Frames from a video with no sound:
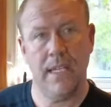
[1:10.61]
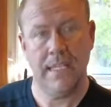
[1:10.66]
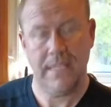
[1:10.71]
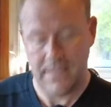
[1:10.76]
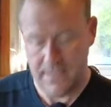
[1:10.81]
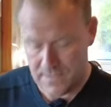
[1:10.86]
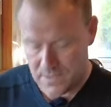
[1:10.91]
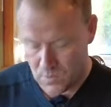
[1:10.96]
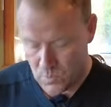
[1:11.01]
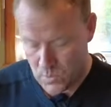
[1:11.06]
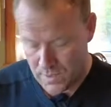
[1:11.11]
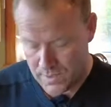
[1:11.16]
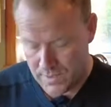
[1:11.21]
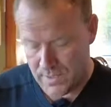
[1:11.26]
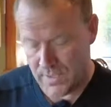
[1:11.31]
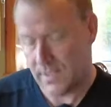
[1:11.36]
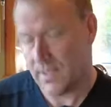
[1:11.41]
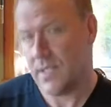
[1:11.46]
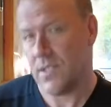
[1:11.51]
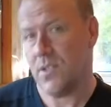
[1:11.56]
this is one
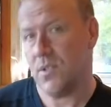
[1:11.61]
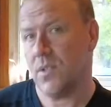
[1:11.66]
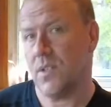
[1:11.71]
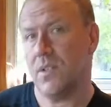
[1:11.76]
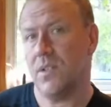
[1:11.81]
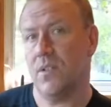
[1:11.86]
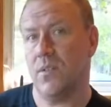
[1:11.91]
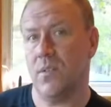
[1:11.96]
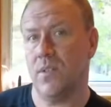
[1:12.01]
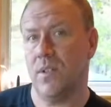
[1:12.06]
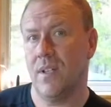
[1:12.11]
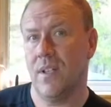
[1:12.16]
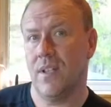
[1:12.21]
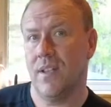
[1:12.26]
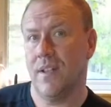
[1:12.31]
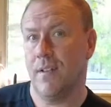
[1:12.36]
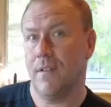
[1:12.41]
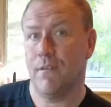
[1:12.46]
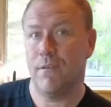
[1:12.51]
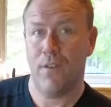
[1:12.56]
thing that you can do to
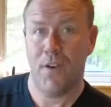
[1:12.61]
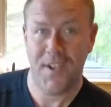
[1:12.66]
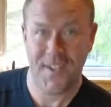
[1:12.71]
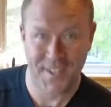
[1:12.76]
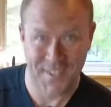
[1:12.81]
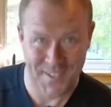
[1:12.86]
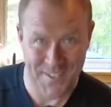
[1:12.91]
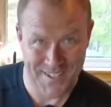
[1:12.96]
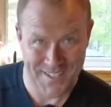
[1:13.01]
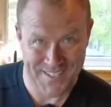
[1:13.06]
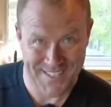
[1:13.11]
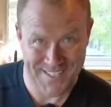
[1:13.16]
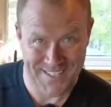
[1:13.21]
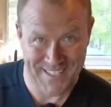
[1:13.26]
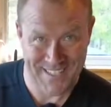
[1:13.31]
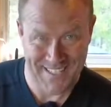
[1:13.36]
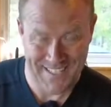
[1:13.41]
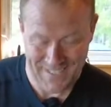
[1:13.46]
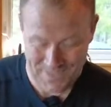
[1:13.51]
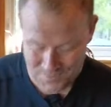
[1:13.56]
finalize the
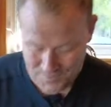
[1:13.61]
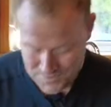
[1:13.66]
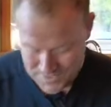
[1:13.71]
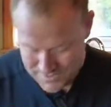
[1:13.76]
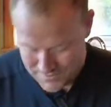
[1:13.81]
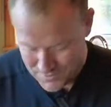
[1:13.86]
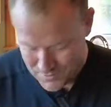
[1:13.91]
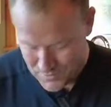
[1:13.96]
day or whatever.